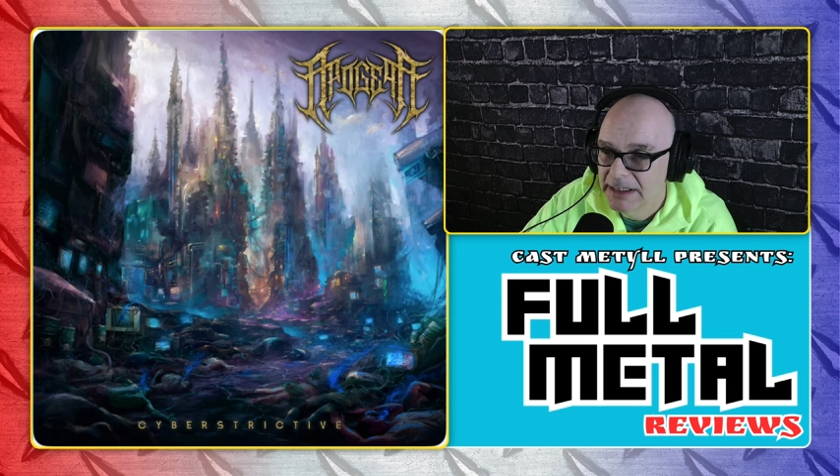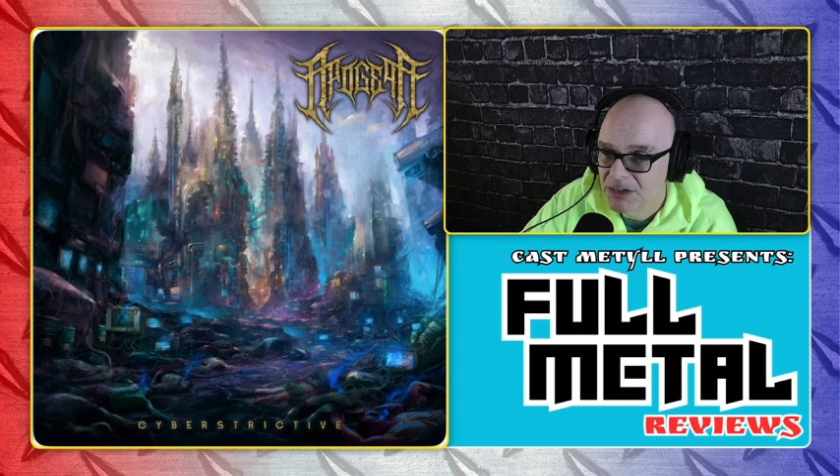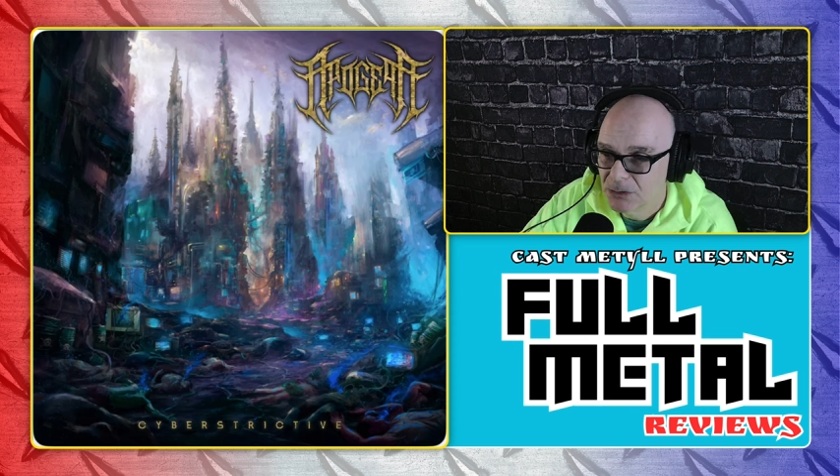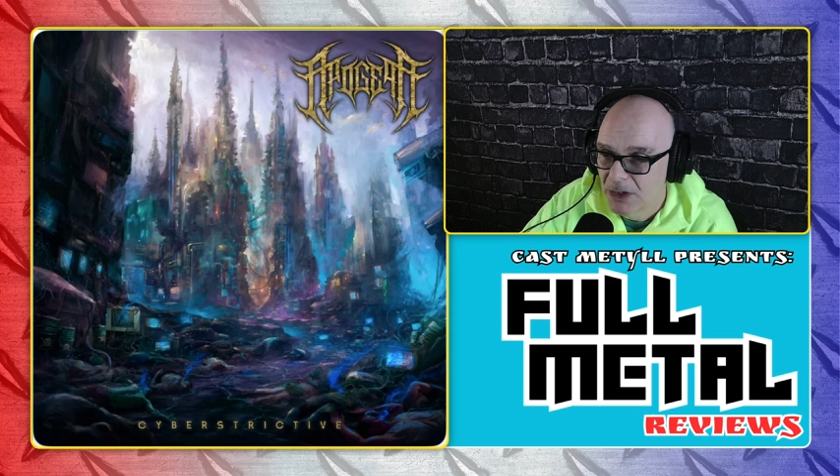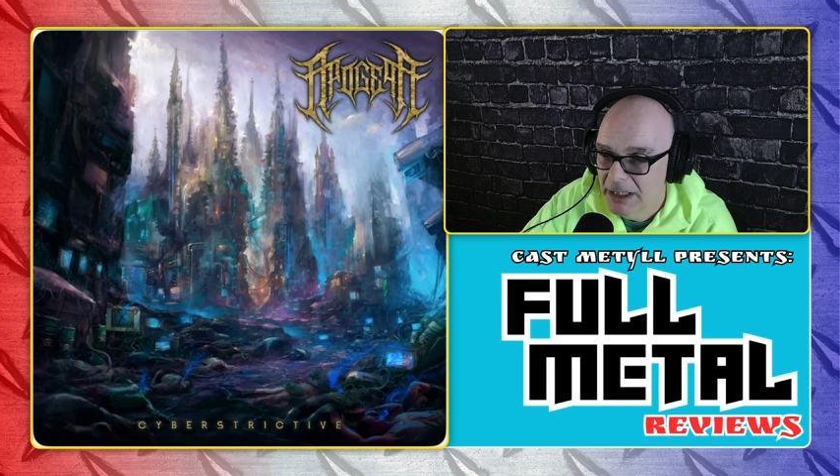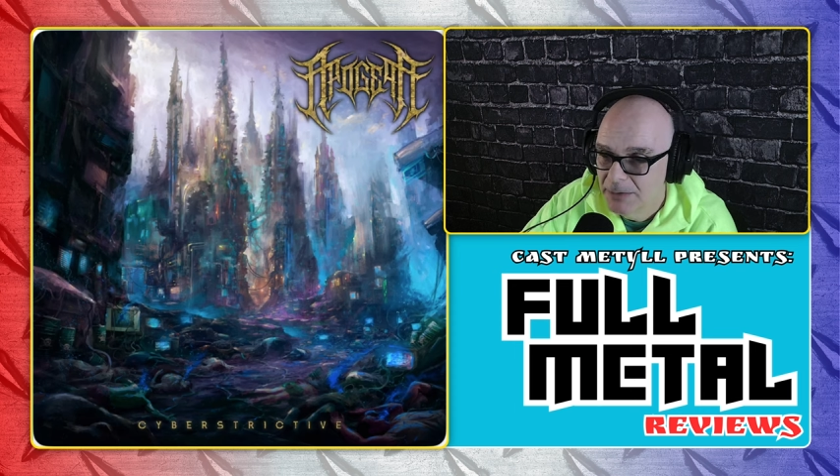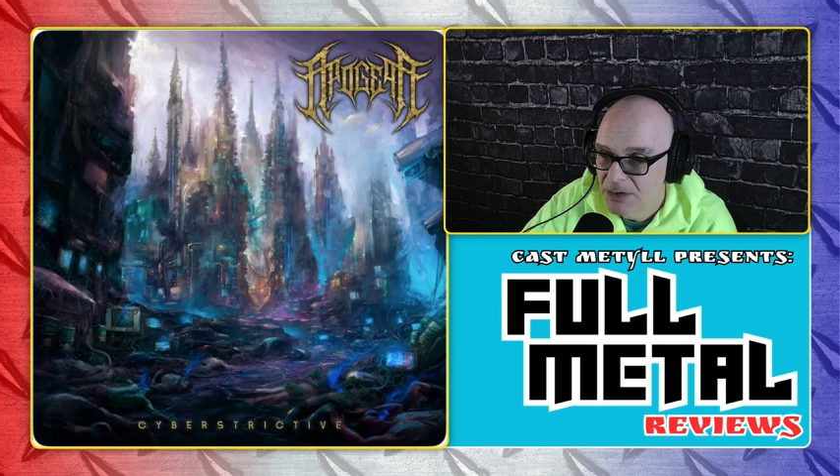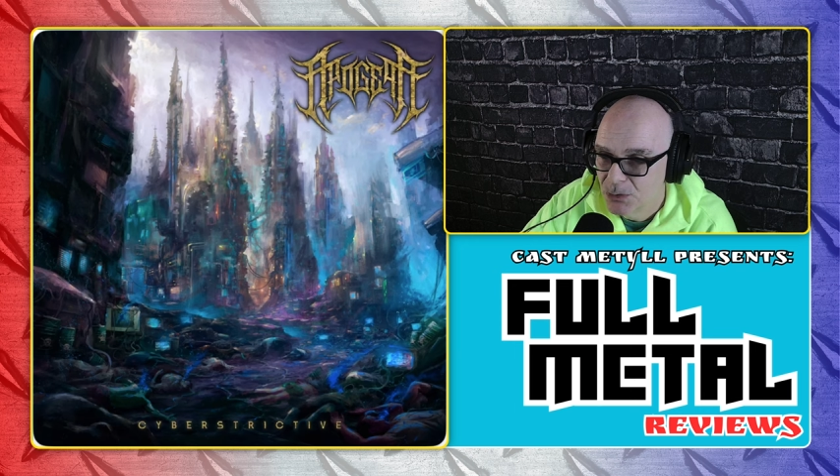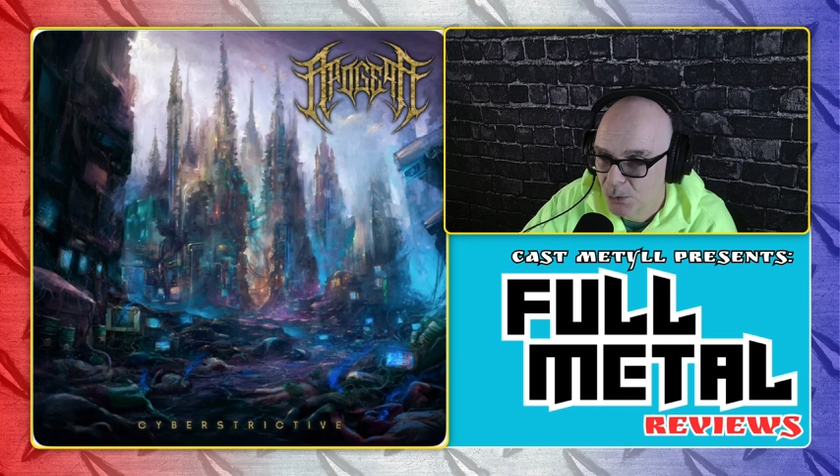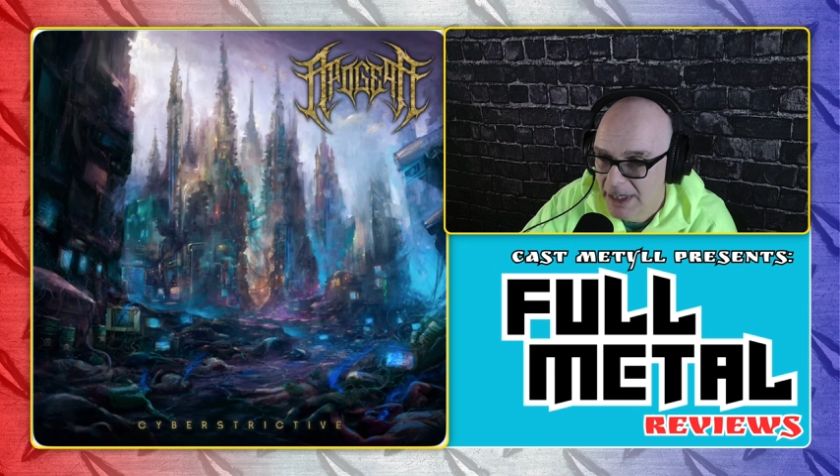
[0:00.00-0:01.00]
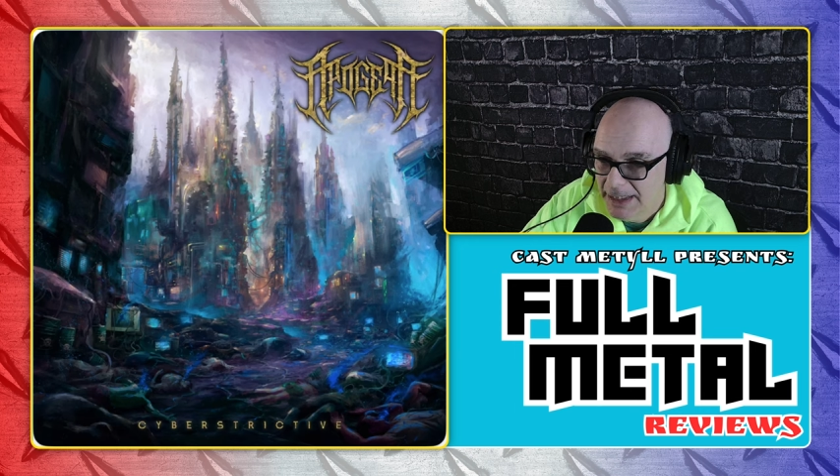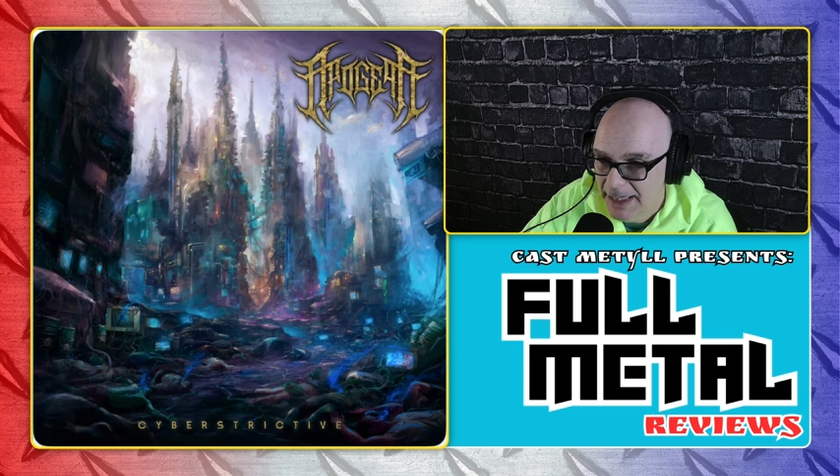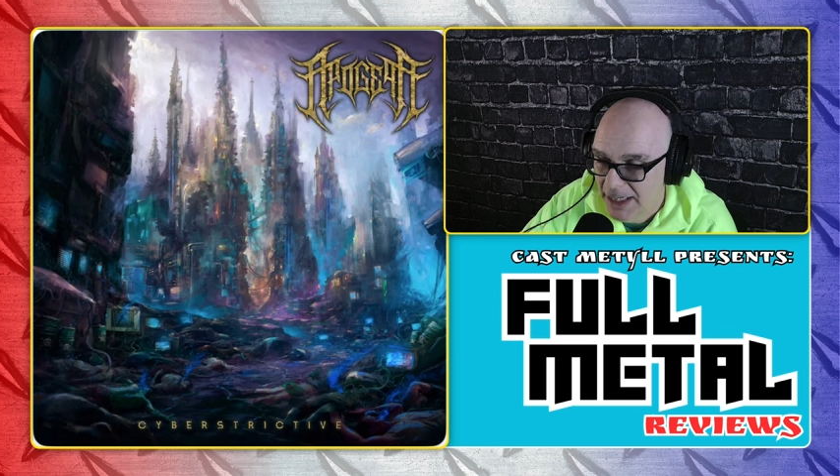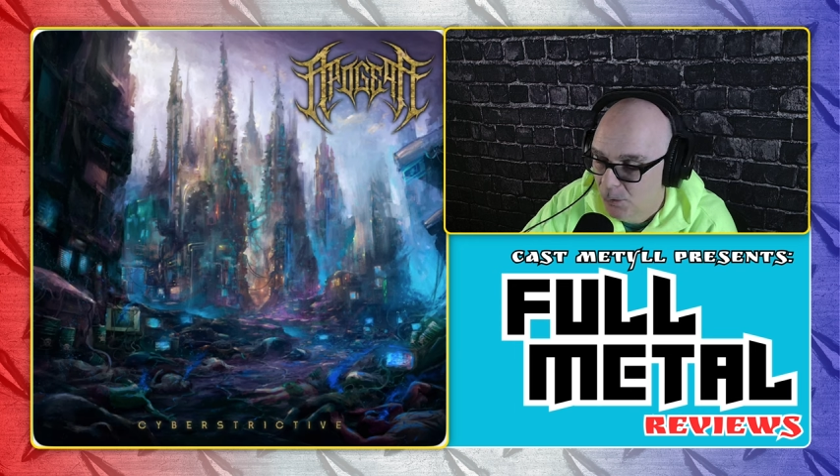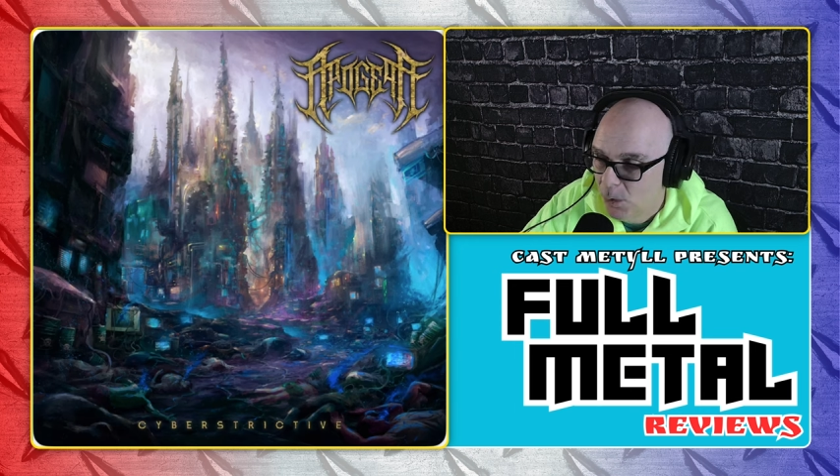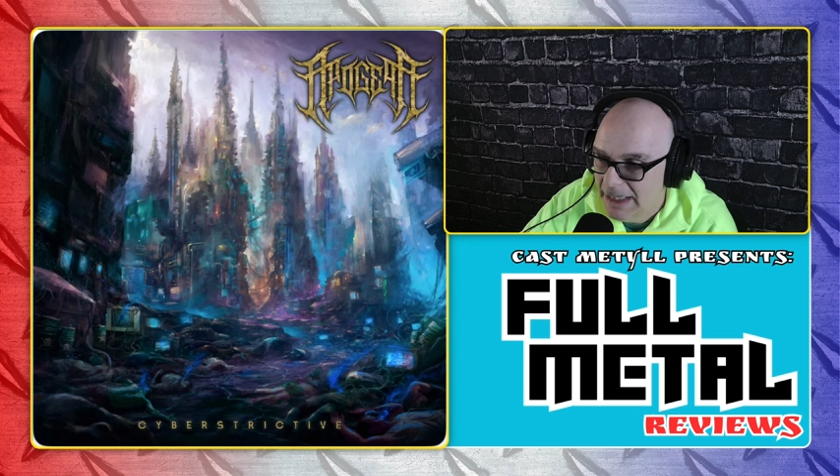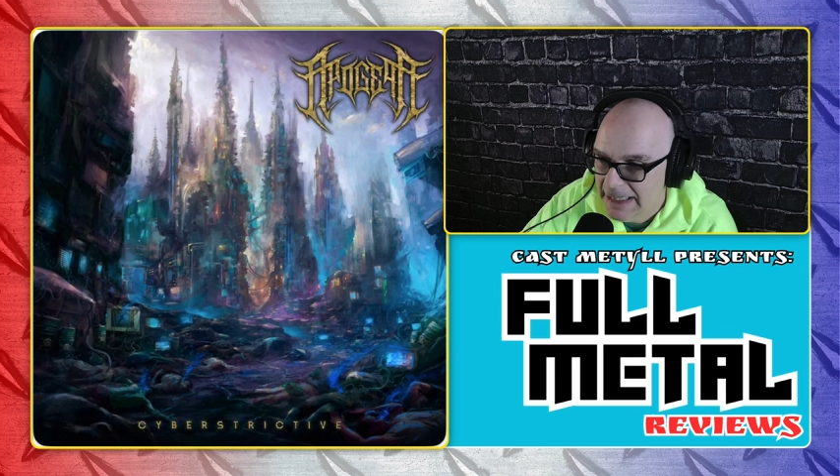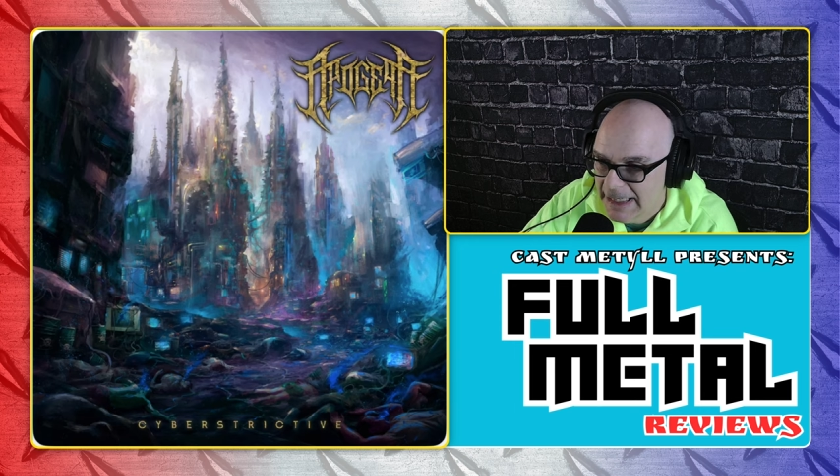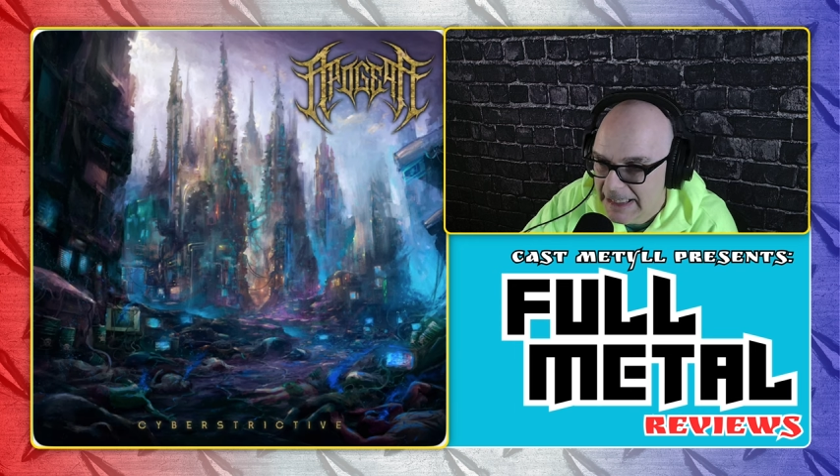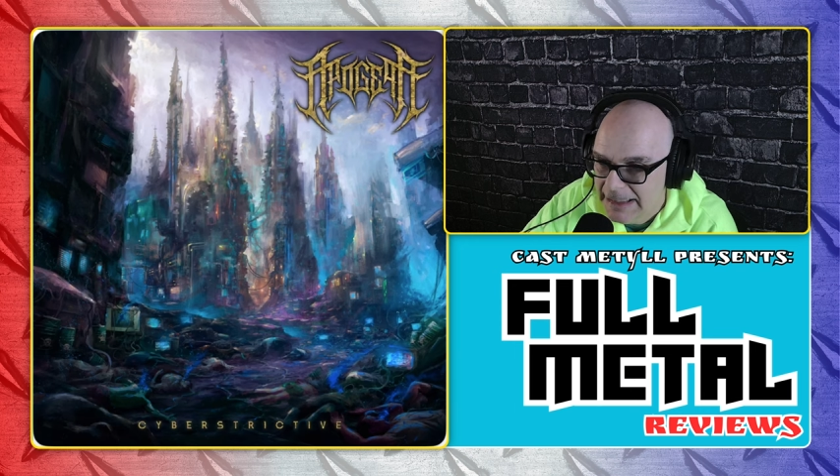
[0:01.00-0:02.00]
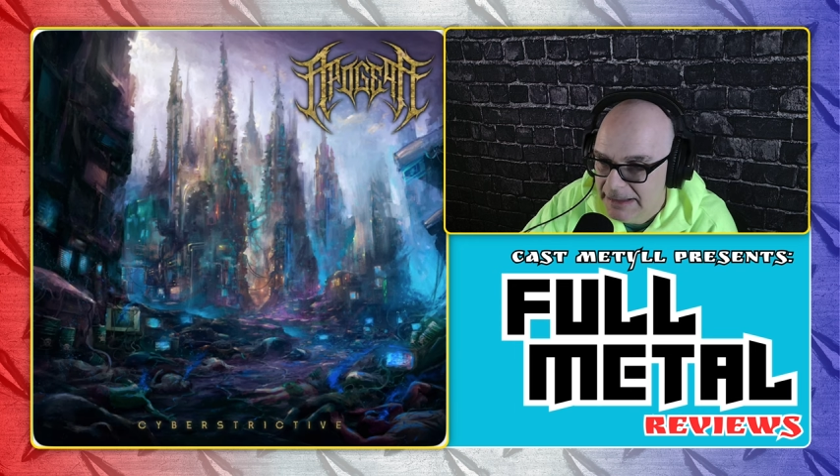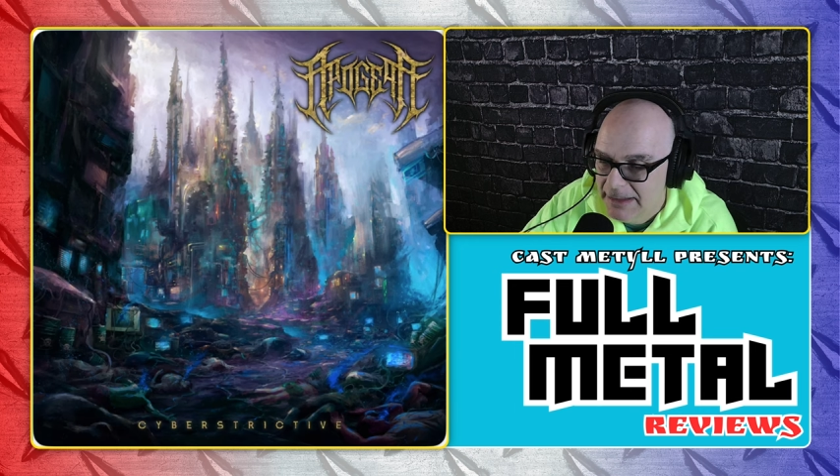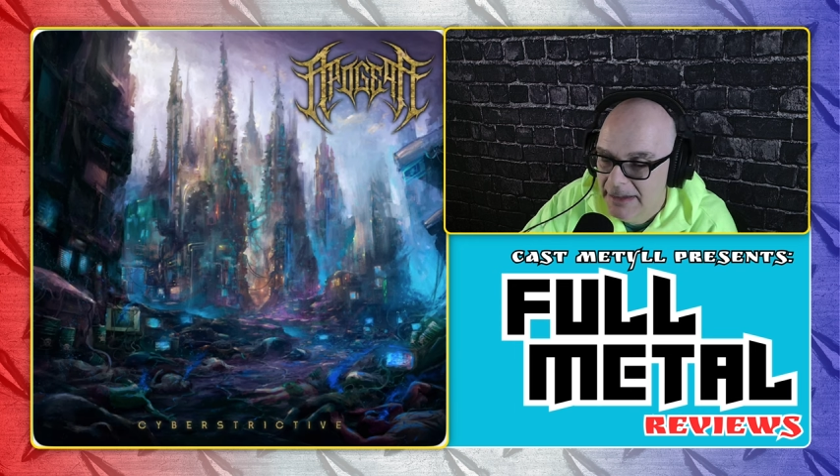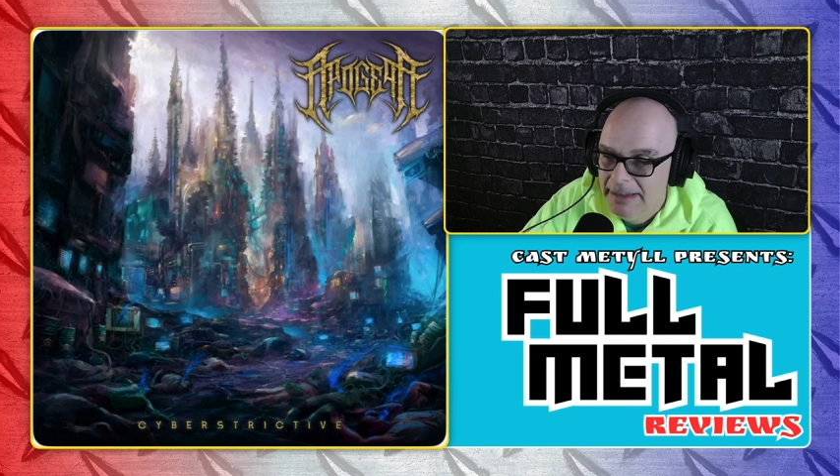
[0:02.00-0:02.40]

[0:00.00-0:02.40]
describe as red and white heat.